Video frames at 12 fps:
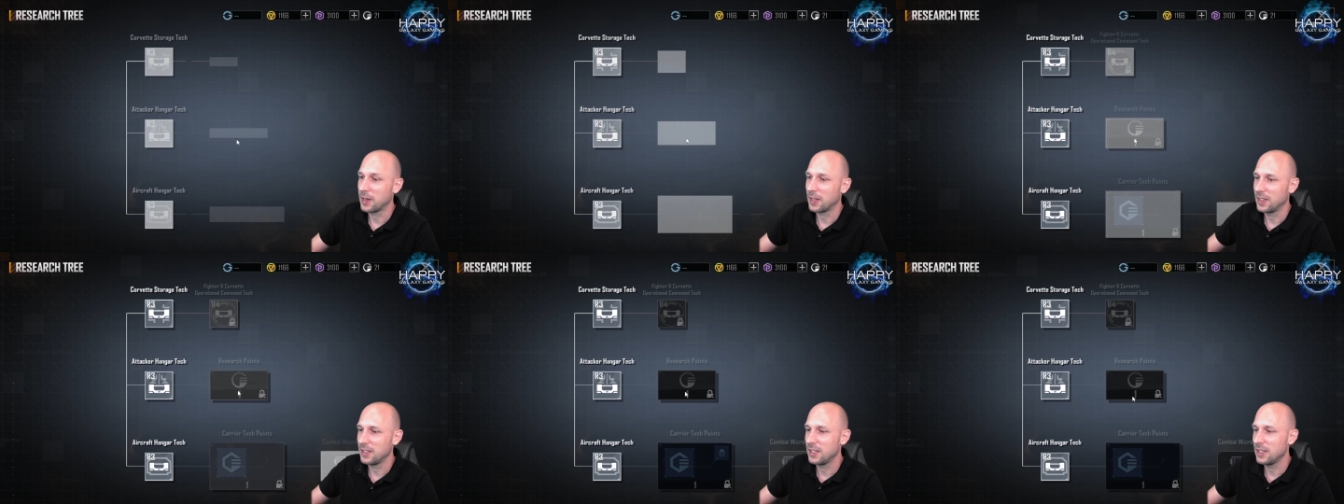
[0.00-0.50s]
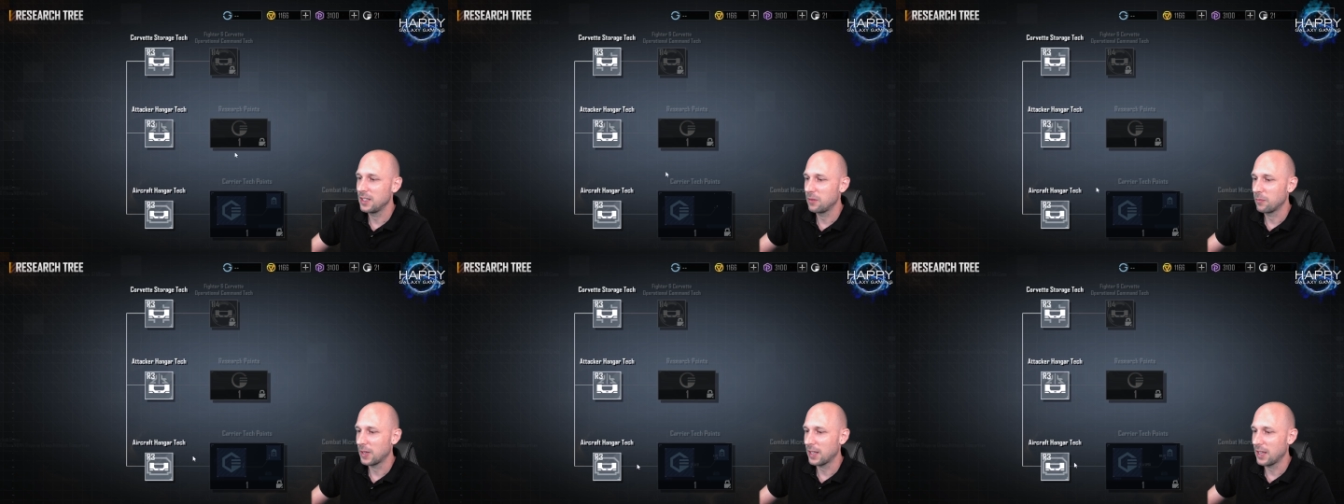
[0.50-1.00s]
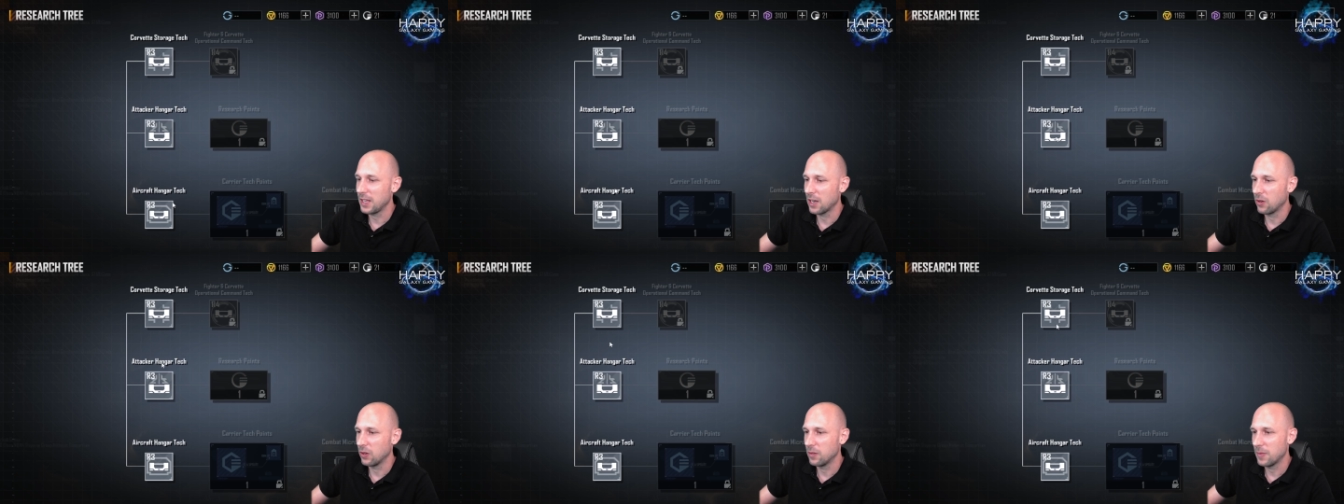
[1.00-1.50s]
I didn't. But
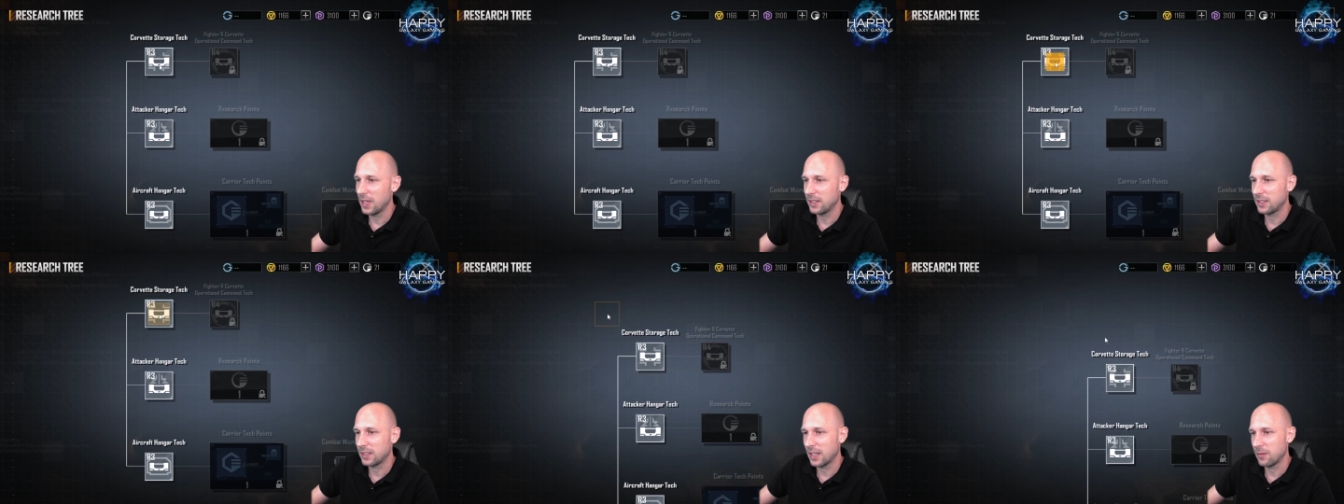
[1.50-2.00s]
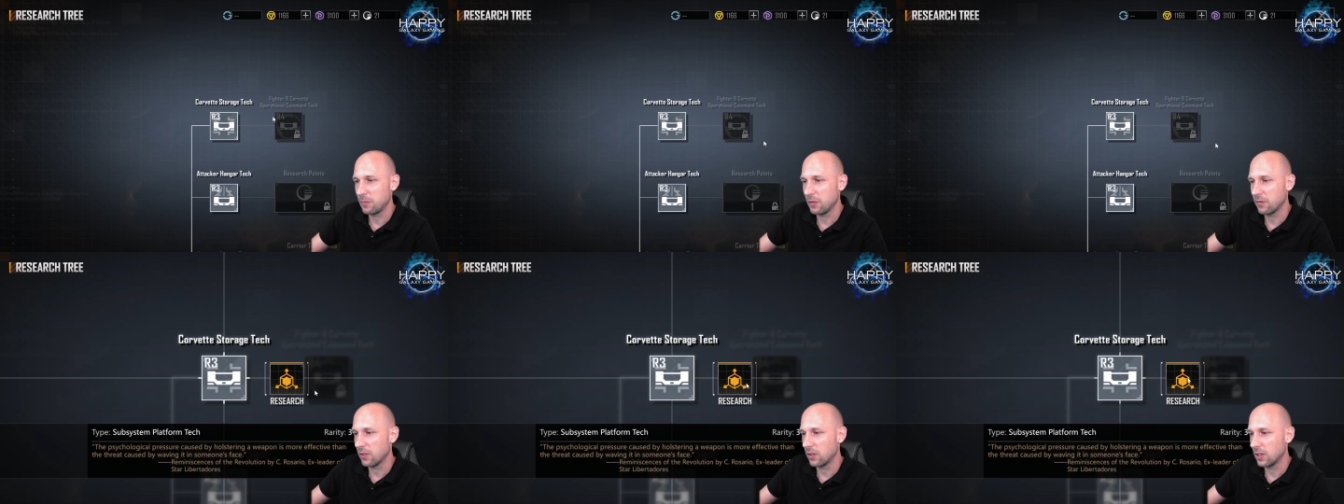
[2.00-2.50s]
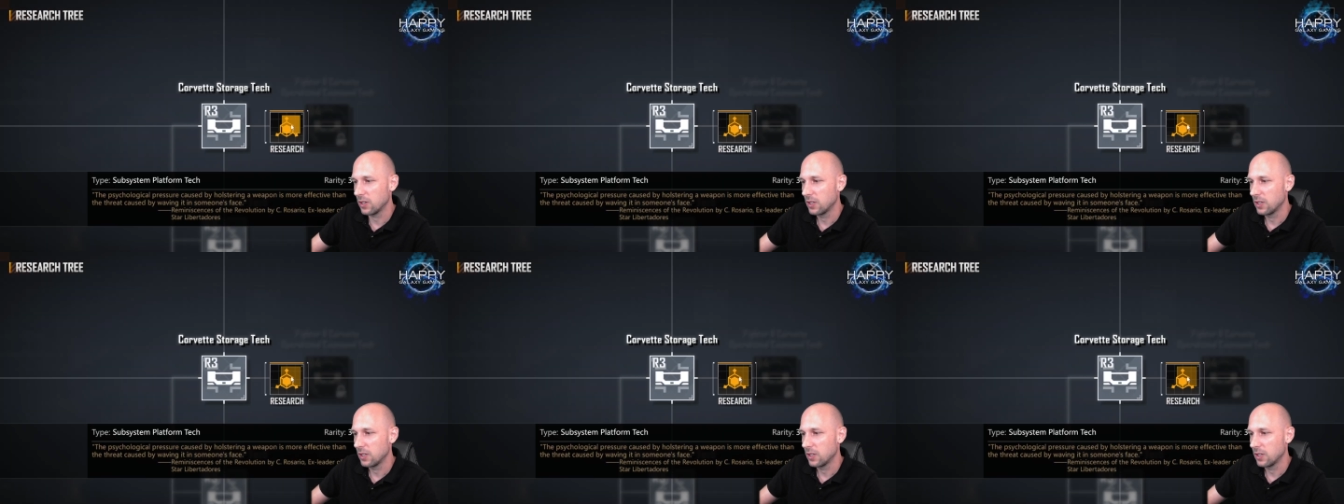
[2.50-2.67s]
anyhow, as said before,